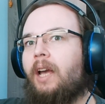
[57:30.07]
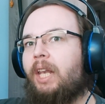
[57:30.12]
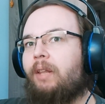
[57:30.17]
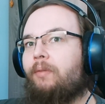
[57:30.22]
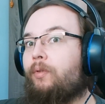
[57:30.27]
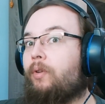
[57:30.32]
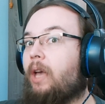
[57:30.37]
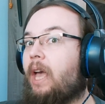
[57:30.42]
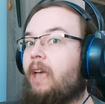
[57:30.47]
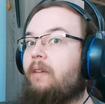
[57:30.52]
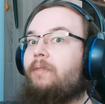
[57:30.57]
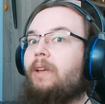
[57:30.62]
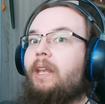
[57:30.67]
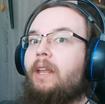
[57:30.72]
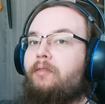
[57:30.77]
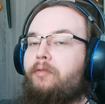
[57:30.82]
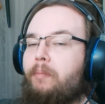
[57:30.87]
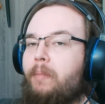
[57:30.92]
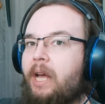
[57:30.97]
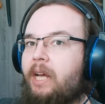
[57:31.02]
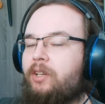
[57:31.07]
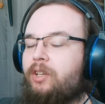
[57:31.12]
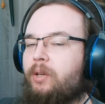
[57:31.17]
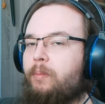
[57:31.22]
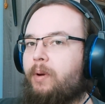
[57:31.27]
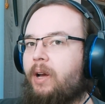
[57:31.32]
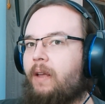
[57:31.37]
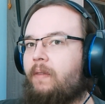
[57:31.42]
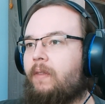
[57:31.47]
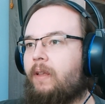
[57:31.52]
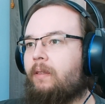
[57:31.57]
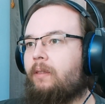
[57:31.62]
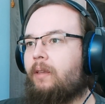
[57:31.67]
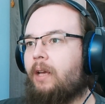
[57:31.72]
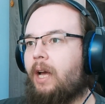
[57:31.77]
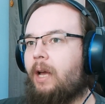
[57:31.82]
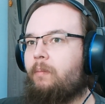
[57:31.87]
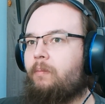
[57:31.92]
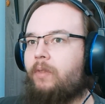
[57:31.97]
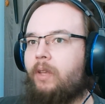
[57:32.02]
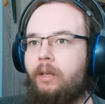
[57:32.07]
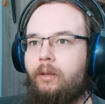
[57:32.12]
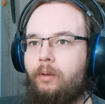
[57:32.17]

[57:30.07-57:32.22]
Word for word: And if you have enough magic by that time,